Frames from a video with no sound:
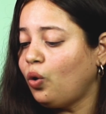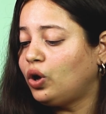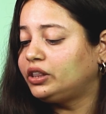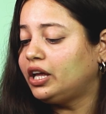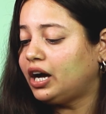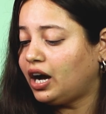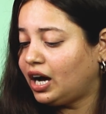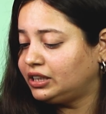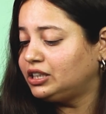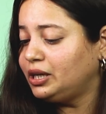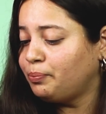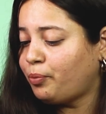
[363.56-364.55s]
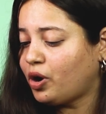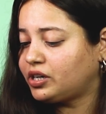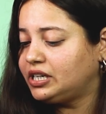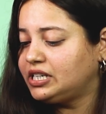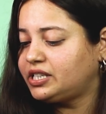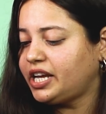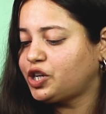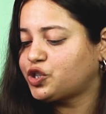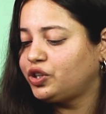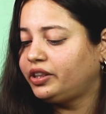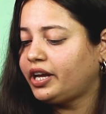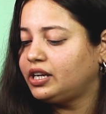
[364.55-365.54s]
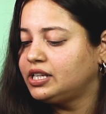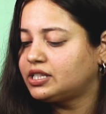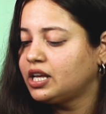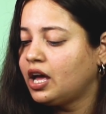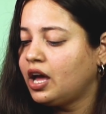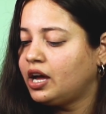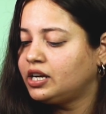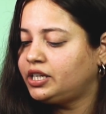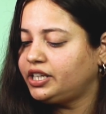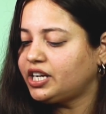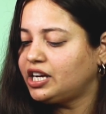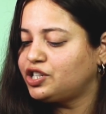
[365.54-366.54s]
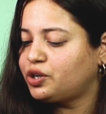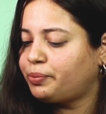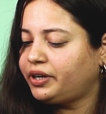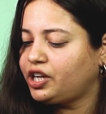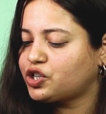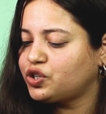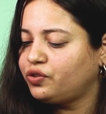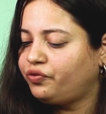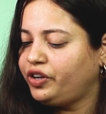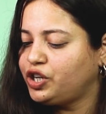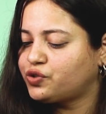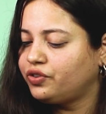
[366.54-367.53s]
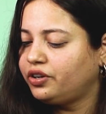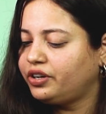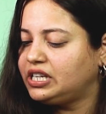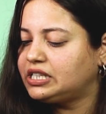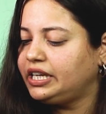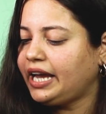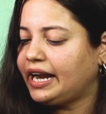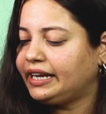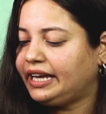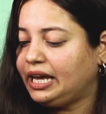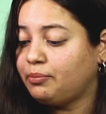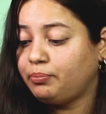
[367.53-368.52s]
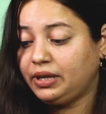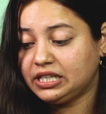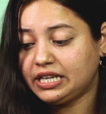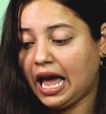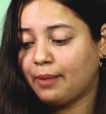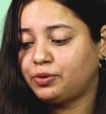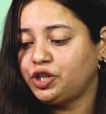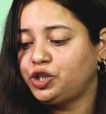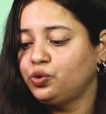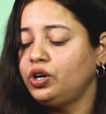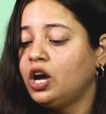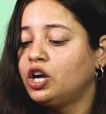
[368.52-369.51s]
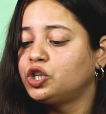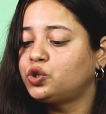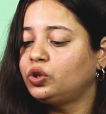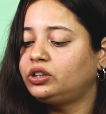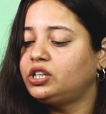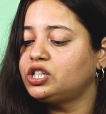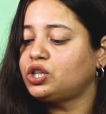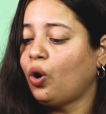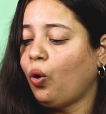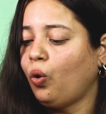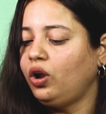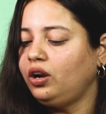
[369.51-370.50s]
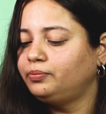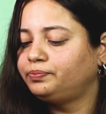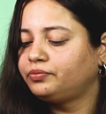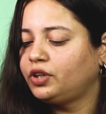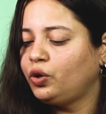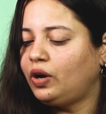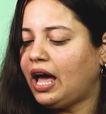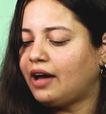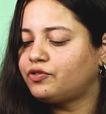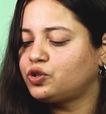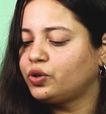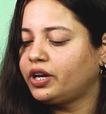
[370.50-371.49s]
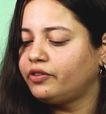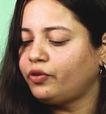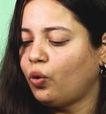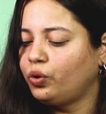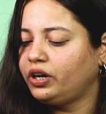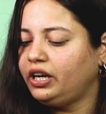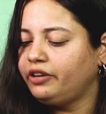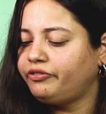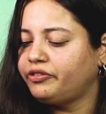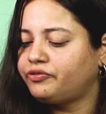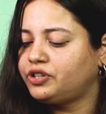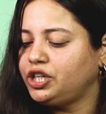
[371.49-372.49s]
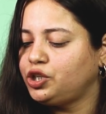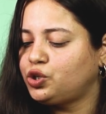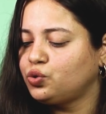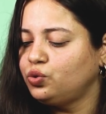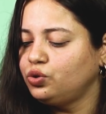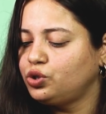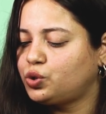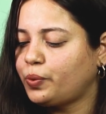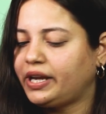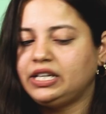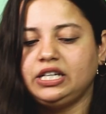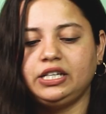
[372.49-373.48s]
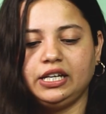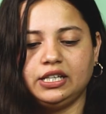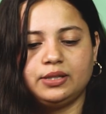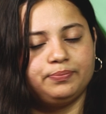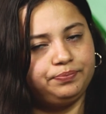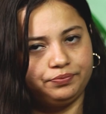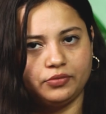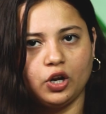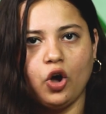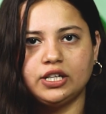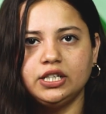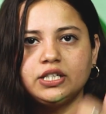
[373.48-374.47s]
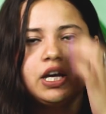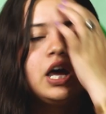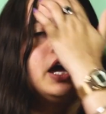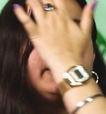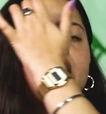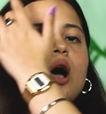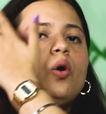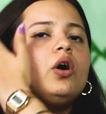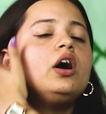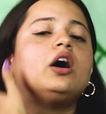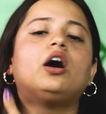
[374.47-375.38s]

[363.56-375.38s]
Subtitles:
on the other important section, there is data interpretation, visual reasoning and game-based aptitude. So this whole you'll have to give only 15 to 20 days. Got it? Now,